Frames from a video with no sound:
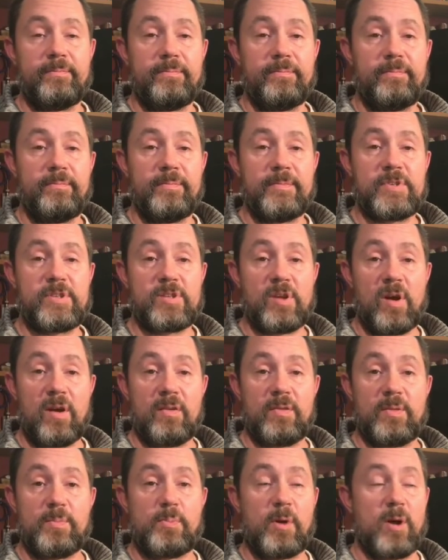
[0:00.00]
start
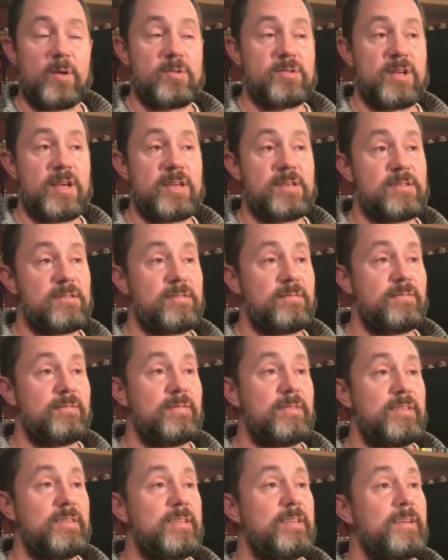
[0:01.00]
of the process?
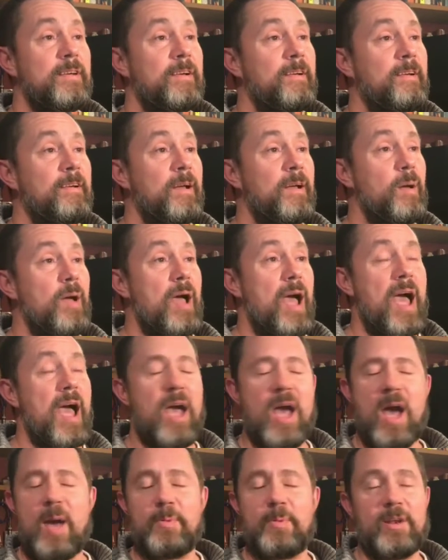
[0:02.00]

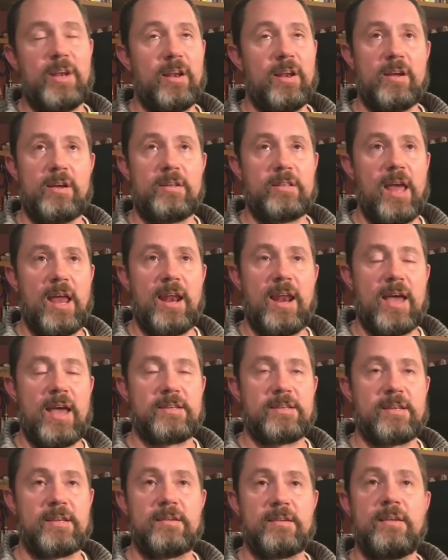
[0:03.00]
Happy to learn that
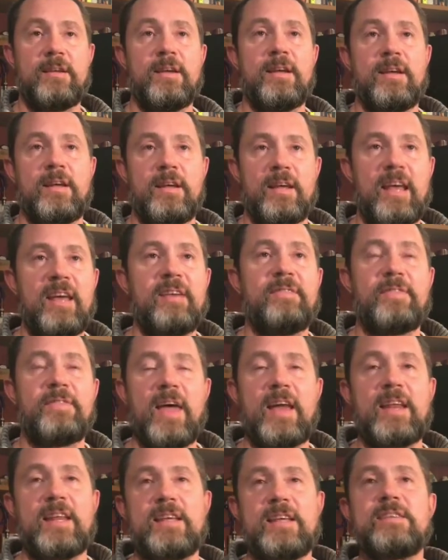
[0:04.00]
lesson. If
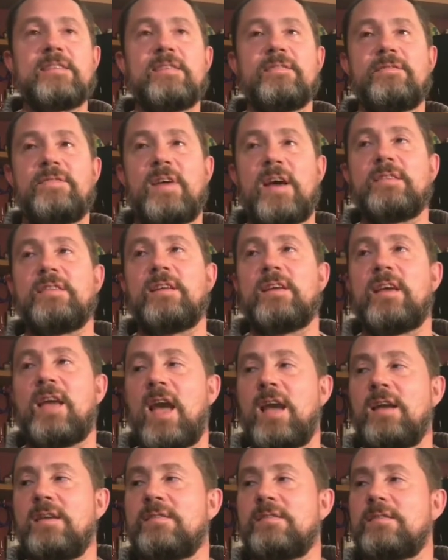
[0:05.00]
that is in fact the
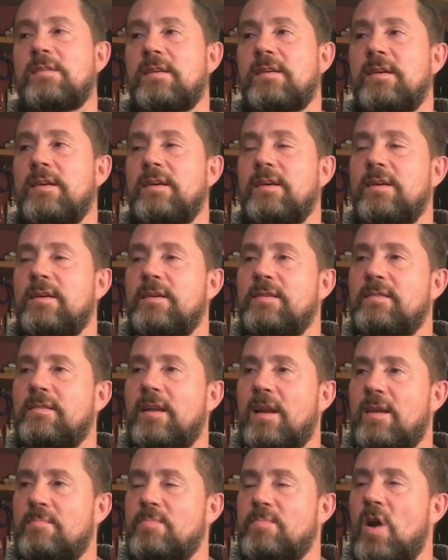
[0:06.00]
case, that
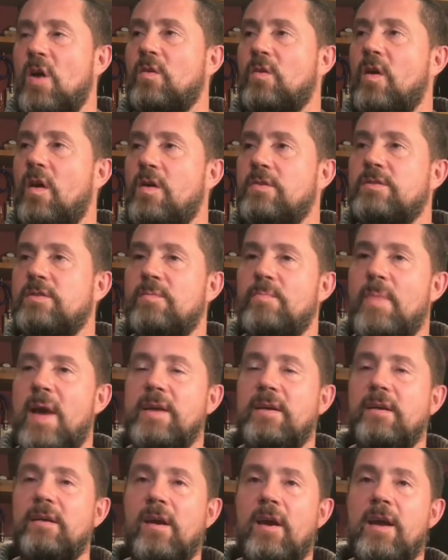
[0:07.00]
I'm not going to make
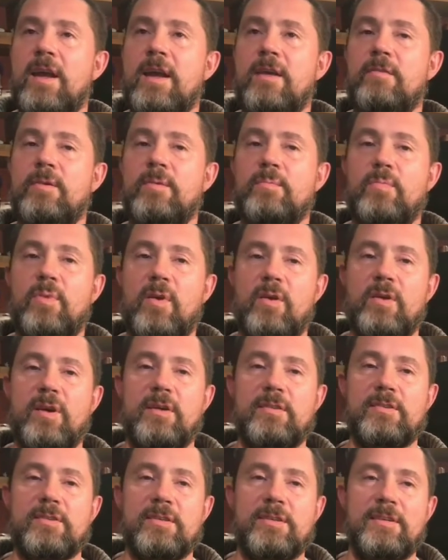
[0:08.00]
a coherent
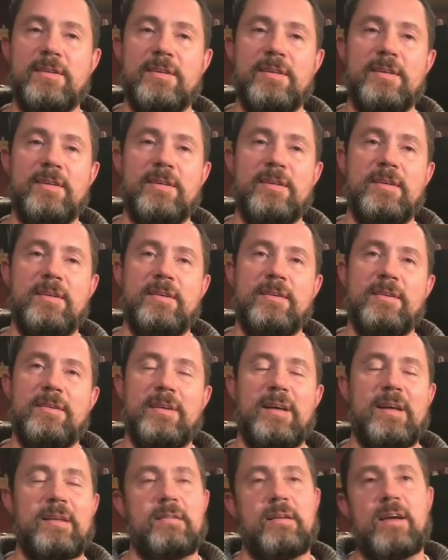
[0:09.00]
product.
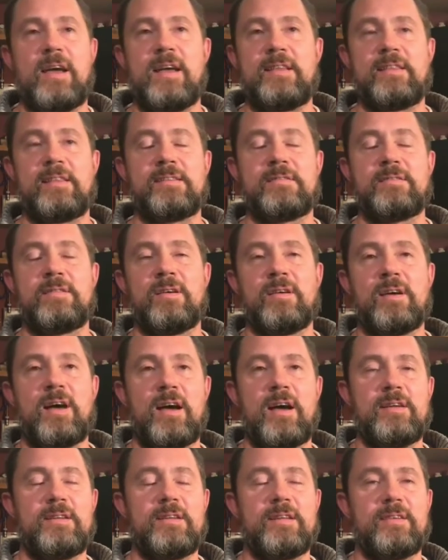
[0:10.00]
I hate the
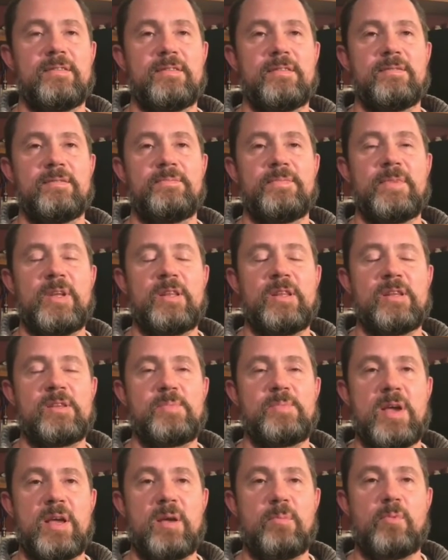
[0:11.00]
idea of this
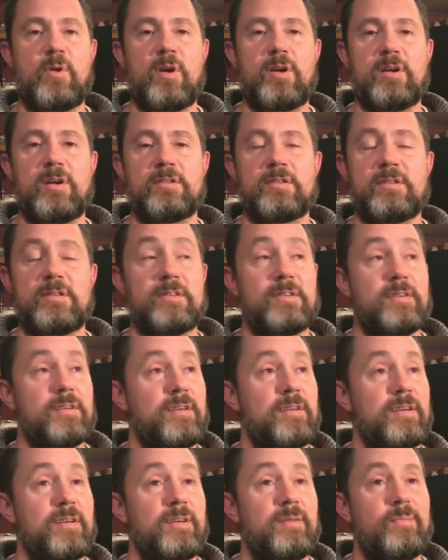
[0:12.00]
being a product,
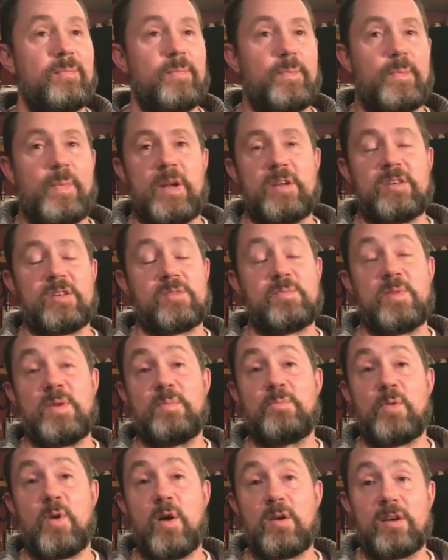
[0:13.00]
but I just mean
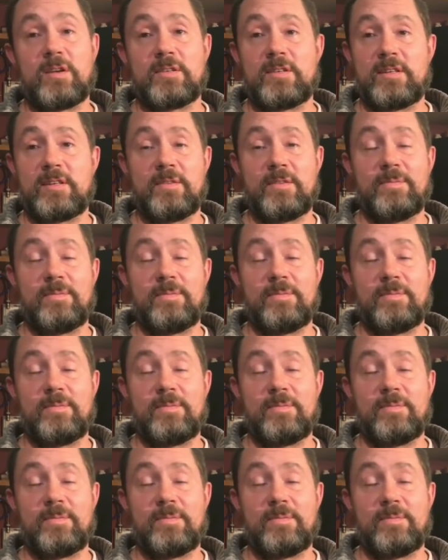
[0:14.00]
product in